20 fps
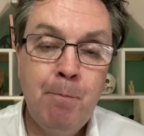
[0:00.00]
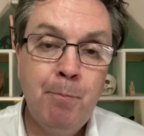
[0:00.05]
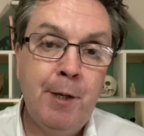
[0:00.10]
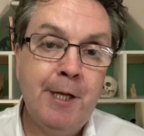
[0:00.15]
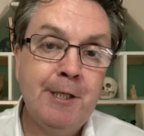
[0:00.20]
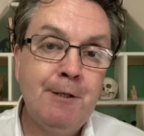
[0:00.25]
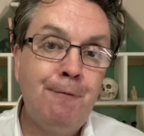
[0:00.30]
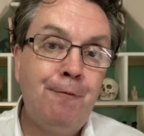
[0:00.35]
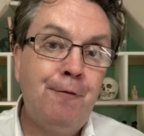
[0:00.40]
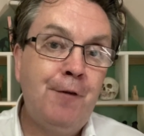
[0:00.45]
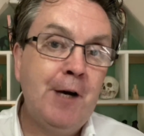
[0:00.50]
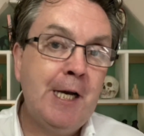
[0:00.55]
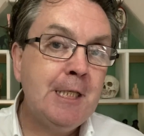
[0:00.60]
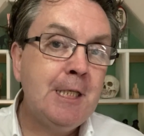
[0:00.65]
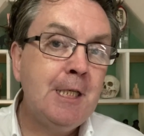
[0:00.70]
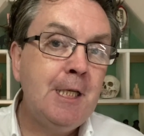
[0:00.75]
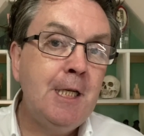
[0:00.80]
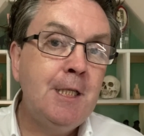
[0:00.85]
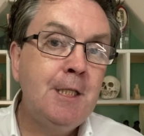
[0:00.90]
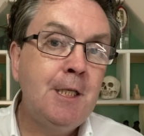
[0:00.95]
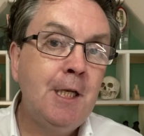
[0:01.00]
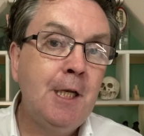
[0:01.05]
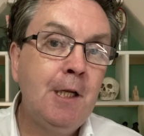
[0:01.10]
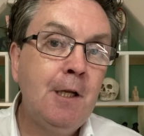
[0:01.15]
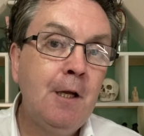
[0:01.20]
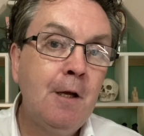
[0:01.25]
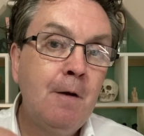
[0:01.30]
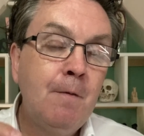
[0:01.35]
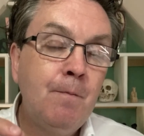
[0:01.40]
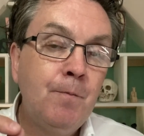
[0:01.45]
But it's
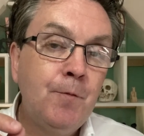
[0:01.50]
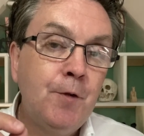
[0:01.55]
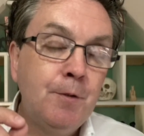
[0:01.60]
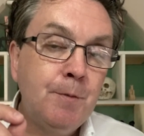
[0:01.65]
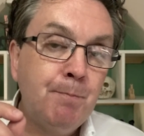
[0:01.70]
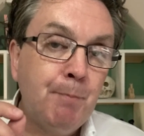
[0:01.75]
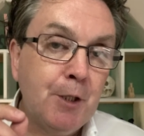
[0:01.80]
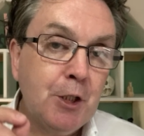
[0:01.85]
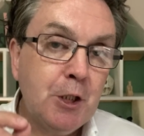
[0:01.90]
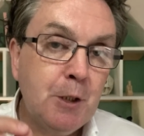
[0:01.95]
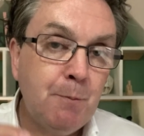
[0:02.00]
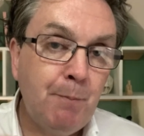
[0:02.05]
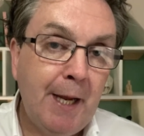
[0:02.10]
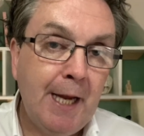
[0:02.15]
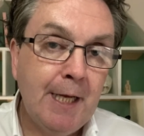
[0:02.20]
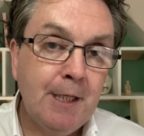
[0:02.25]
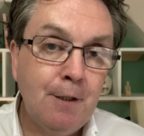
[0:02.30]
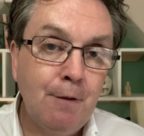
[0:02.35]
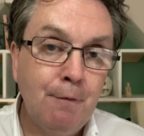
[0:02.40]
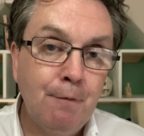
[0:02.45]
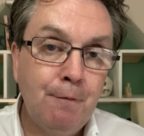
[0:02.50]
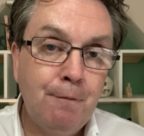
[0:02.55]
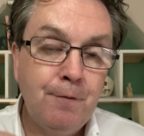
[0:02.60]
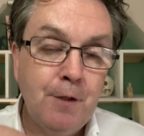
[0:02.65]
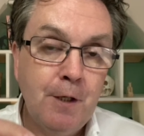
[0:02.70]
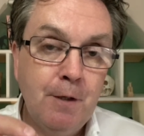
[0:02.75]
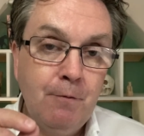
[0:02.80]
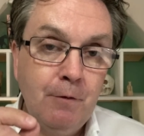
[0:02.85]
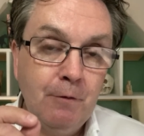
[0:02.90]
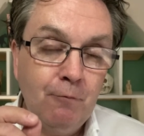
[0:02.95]
fascinating the perspective
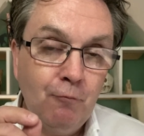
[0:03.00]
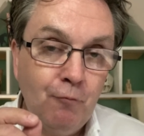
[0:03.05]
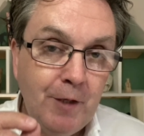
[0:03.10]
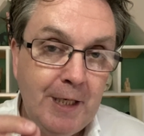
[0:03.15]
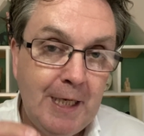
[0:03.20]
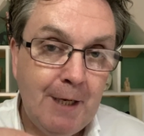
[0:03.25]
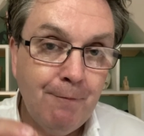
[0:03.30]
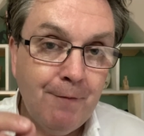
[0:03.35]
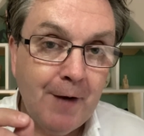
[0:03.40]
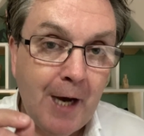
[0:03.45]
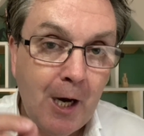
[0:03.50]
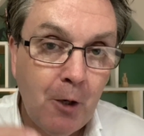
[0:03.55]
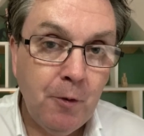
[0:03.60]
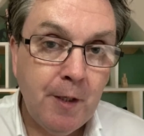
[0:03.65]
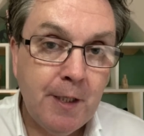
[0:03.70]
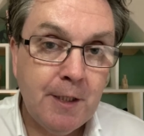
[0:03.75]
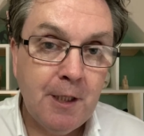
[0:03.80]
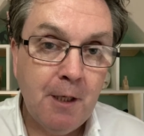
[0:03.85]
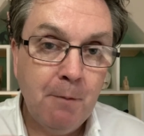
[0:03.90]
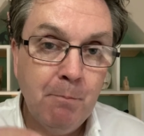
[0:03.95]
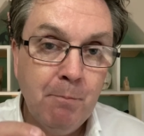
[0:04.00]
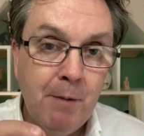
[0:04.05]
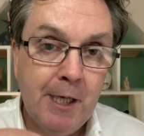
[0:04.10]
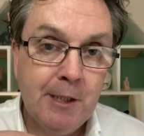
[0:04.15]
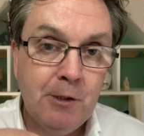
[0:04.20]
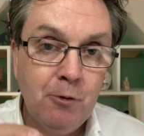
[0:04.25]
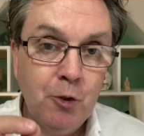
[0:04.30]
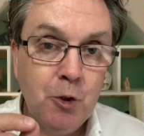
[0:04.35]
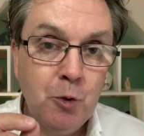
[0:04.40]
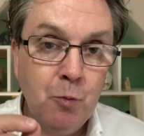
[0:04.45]
that re-evaluating
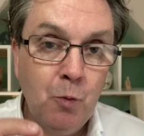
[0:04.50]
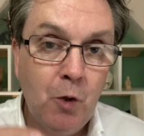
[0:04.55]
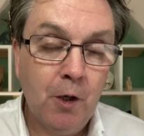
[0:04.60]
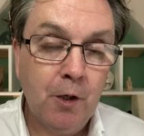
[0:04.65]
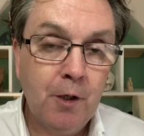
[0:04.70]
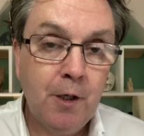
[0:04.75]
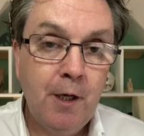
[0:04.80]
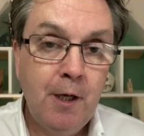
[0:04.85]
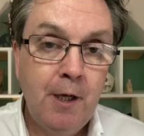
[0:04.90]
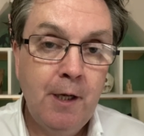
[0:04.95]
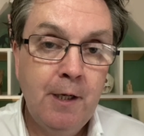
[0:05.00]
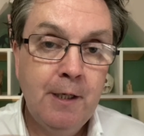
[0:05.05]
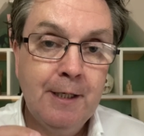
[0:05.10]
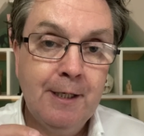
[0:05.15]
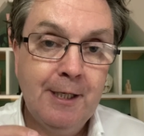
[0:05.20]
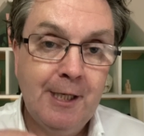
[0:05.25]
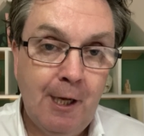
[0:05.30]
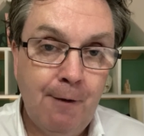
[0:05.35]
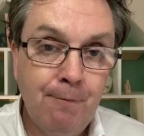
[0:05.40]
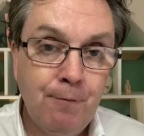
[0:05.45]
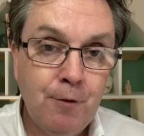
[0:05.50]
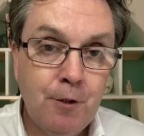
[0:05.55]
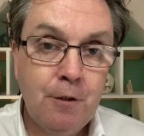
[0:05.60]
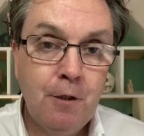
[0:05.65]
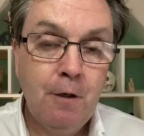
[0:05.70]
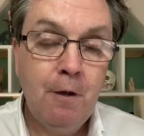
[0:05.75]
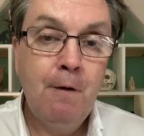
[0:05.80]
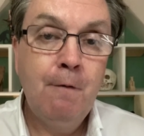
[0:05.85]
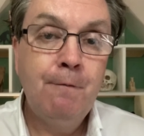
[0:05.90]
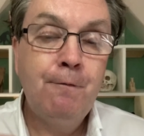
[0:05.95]
Maslow's work
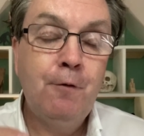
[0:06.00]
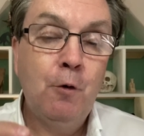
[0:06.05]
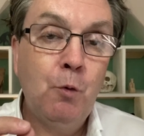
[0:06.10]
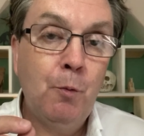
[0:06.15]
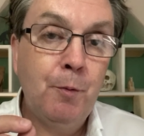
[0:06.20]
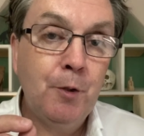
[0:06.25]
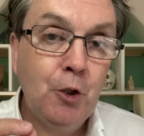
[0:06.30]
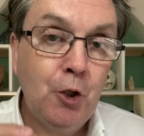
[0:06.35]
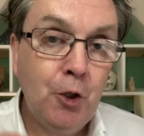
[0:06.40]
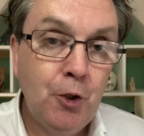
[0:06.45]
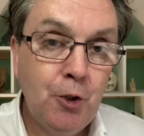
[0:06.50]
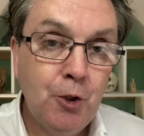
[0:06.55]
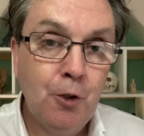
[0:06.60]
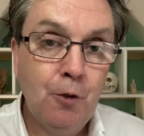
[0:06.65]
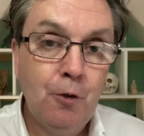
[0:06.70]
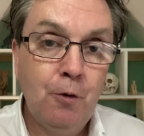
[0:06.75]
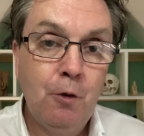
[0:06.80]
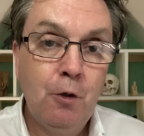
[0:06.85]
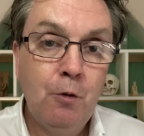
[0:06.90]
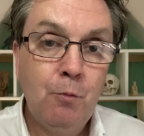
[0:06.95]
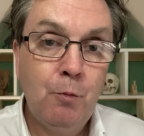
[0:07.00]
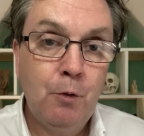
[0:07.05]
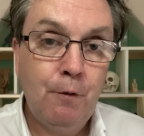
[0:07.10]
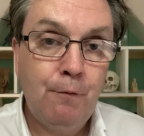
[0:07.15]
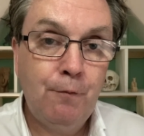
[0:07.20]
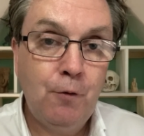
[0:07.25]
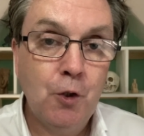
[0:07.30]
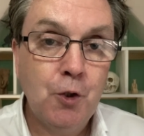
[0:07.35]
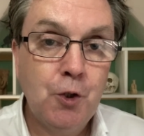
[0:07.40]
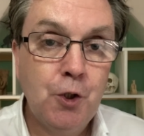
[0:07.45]
gives for what we could do with
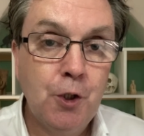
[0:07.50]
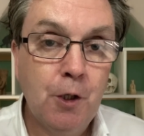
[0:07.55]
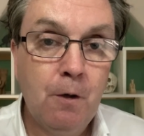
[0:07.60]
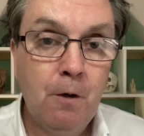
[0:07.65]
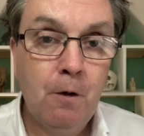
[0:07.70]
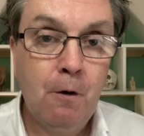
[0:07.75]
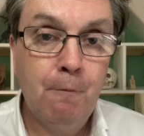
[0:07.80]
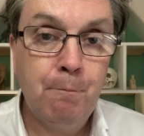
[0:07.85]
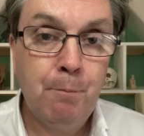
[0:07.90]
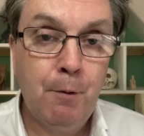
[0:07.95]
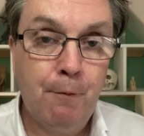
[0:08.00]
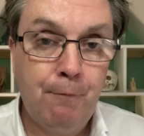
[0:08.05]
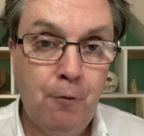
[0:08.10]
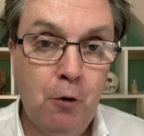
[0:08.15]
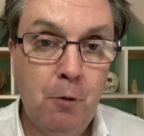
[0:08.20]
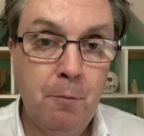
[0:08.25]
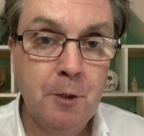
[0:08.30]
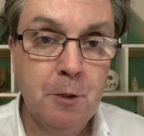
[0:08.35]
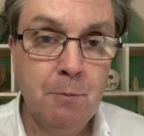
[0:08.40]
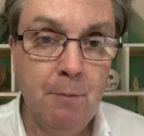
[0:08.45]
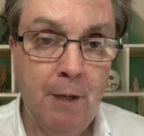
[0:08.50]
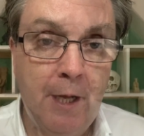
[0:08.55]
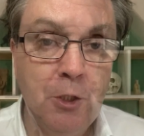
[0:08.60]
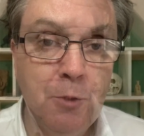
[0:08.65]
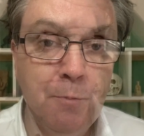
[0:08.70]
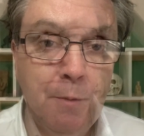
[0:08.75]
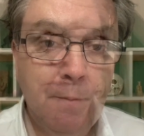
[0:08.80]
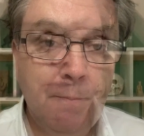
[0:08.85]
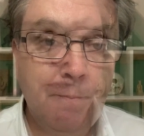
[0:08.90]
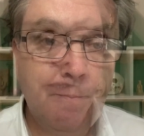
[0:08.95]
the future of performance
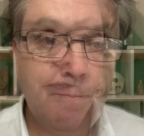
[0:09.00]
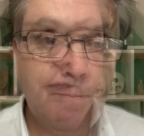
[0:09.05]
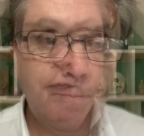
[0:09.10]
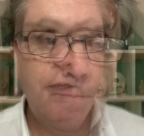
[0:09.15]
management.